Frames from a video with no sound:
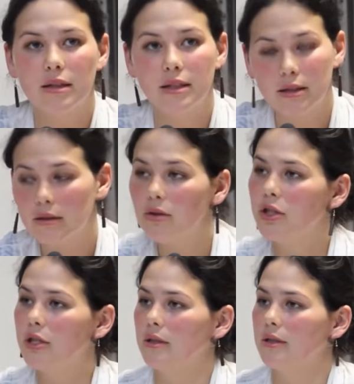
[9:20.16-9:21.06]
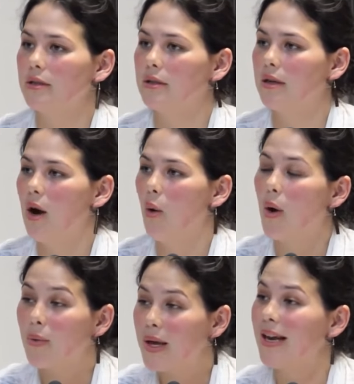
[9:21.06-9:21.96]
the solutions,
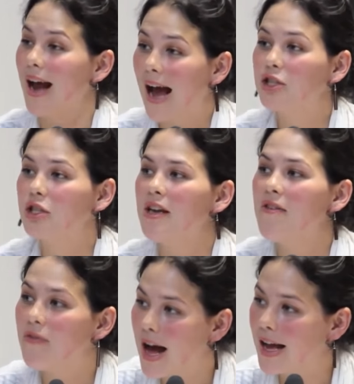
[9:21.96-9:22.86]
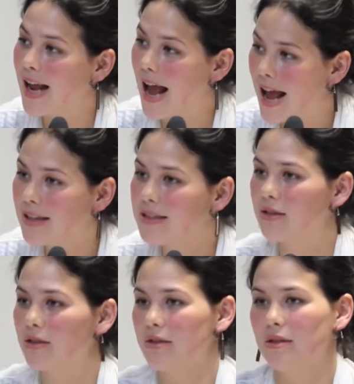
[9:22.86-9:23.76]
where we could actually find
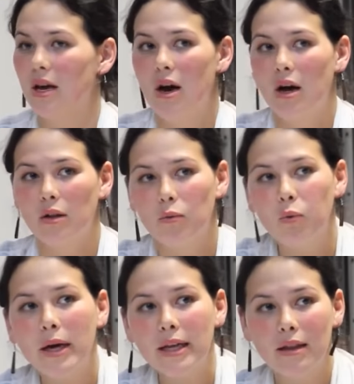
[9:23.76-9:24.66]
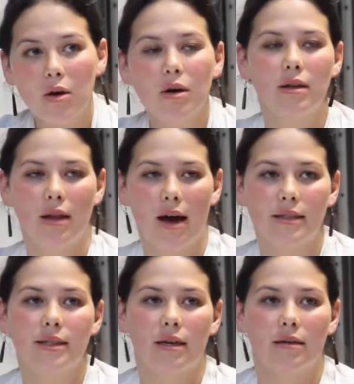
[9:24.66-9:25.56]
answers
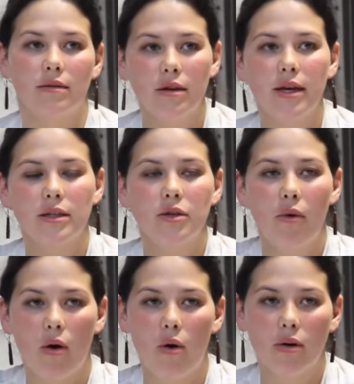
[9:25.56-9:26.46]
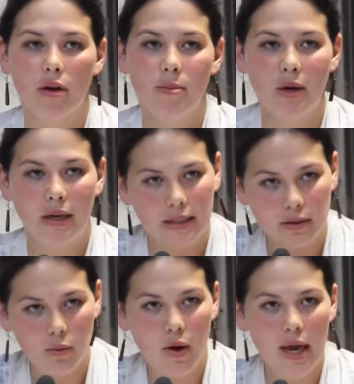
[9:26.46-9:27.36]
relocalizing, looking to our own
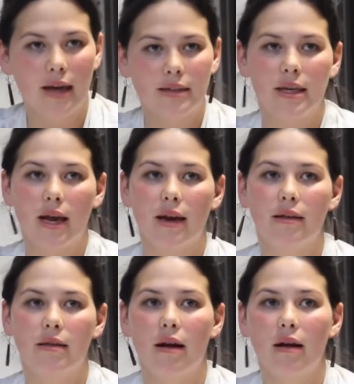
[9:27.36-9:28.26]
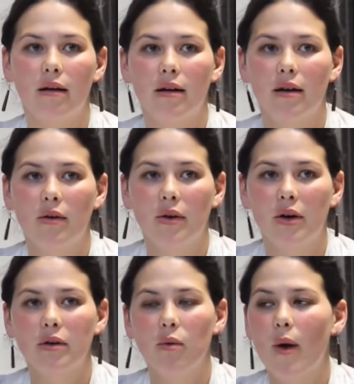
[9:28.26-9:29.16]
communities. We had to get in there.
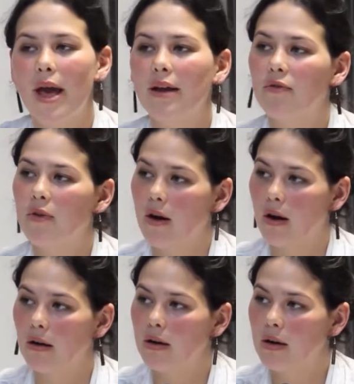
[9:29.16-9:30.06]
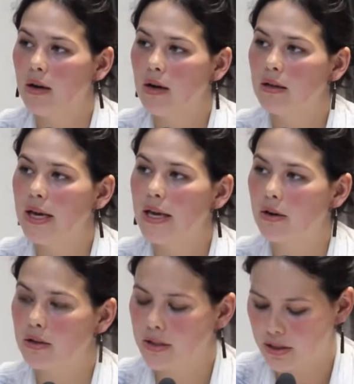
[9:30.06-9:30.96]
Couldn't wait for our
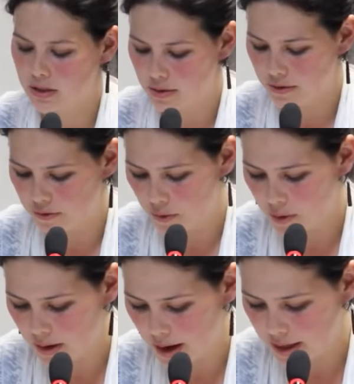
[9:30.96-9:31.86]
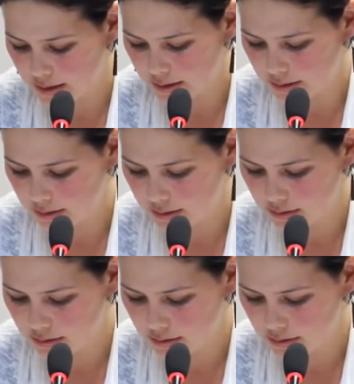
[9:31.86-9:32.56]
leaders to do it for us.